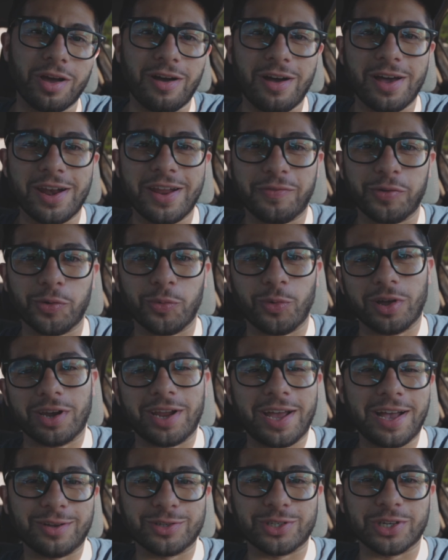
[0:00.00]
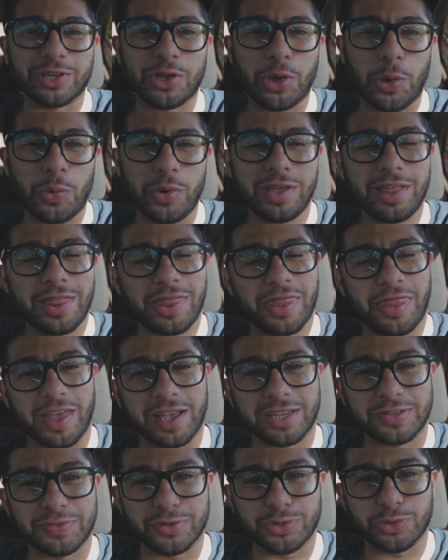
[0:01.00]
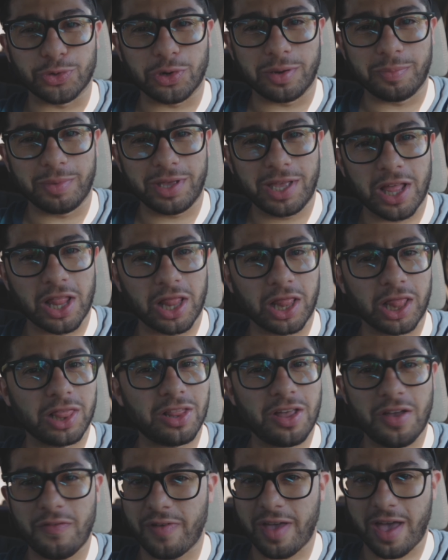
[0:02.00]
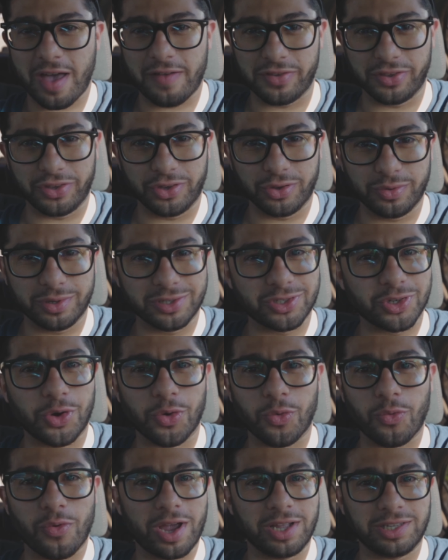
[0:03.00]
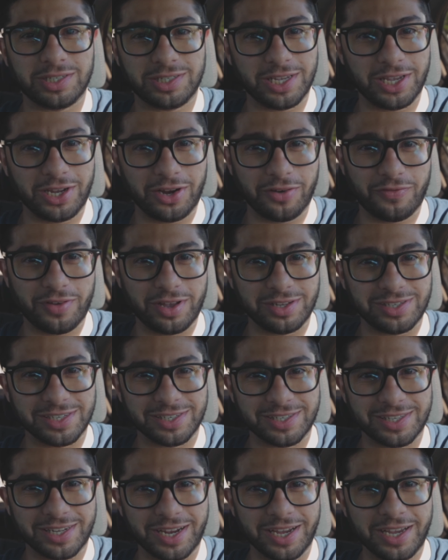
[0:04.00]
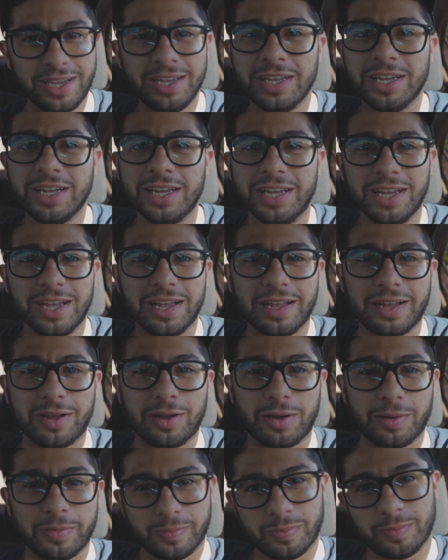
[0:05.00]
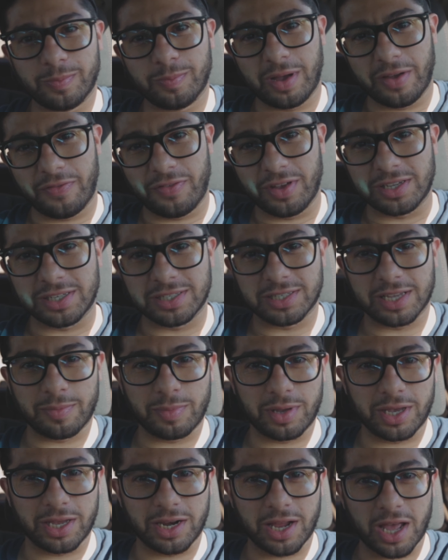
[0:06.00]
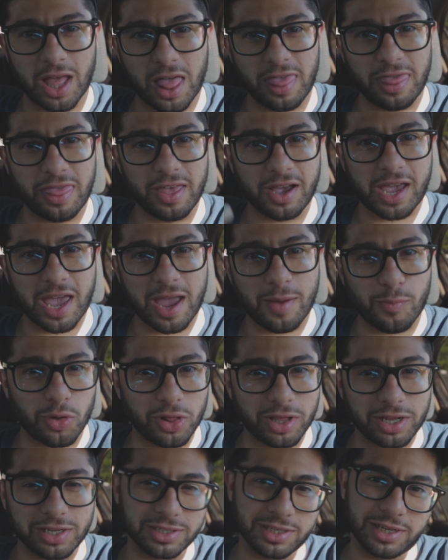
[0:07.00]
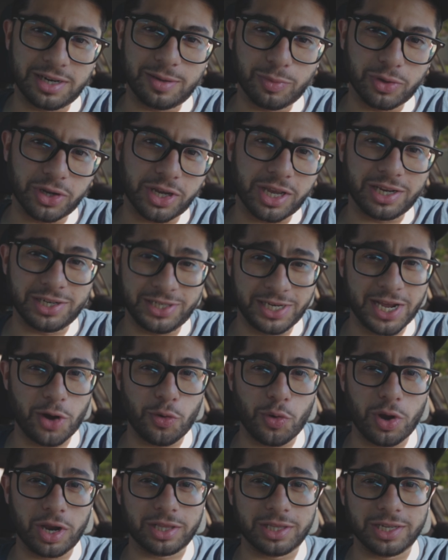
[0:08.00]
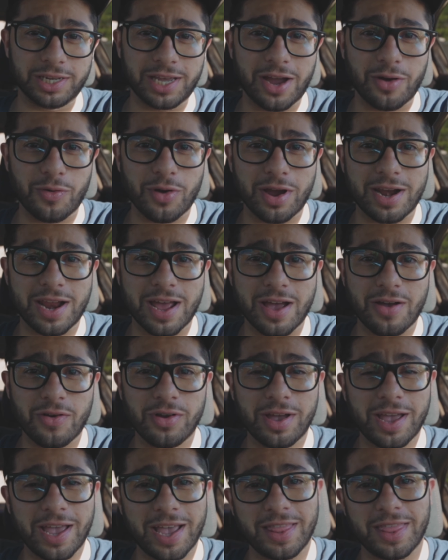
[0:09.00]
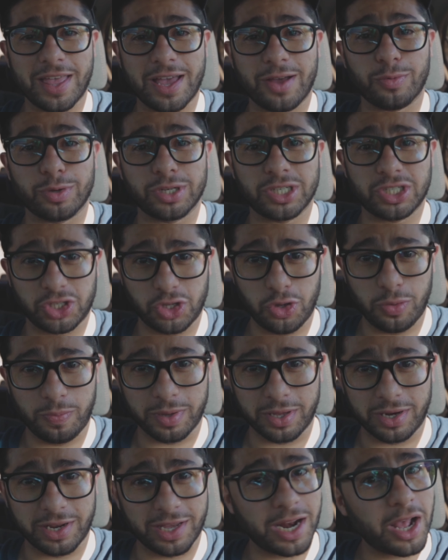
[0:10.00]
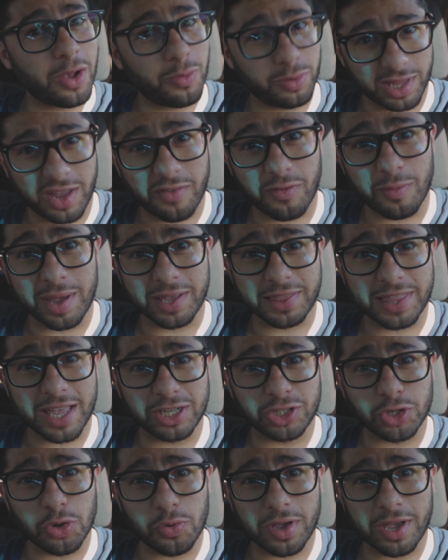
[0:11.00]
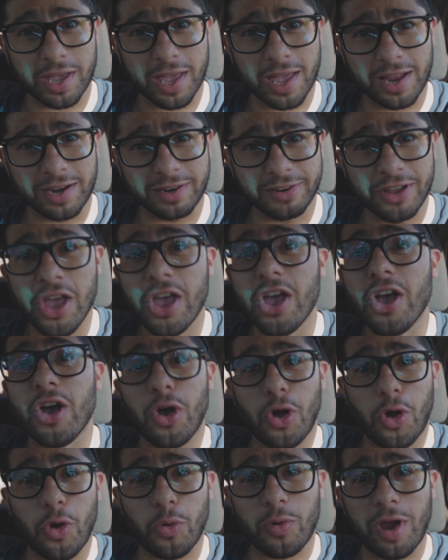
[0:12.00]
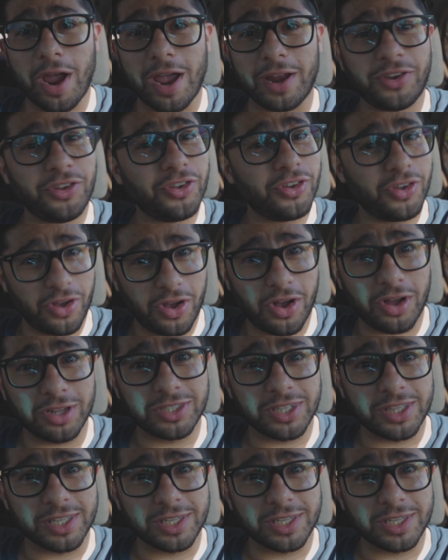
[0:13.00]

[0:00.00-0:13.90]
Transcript: on, everyone? How's it going? Thanks for joining me. Love having you. It's great seeing your faces today. By faces I mean the camera lens that I'm looking directly at right now, and that was stupid and I will never make that joke again. Alright, on to the